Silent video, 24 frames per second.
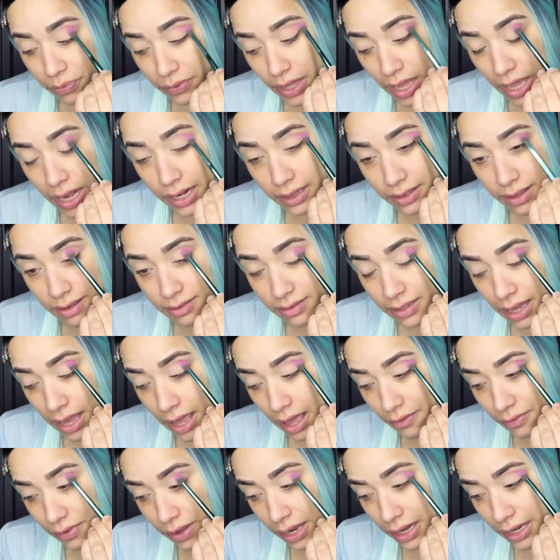And it doesn't
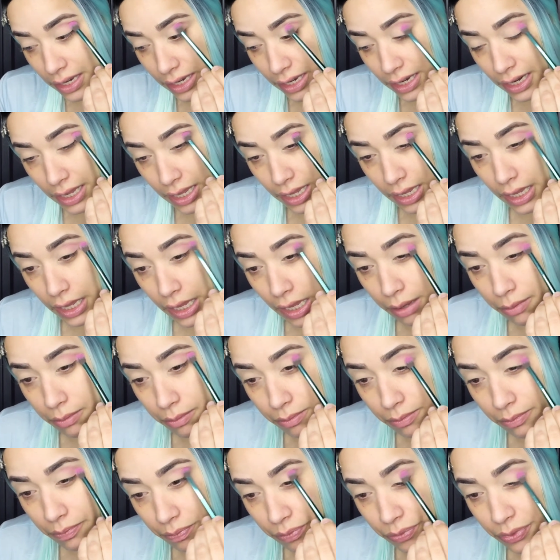have a
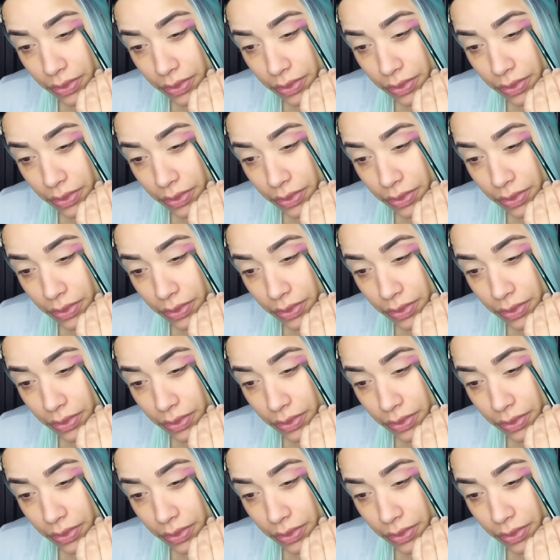name,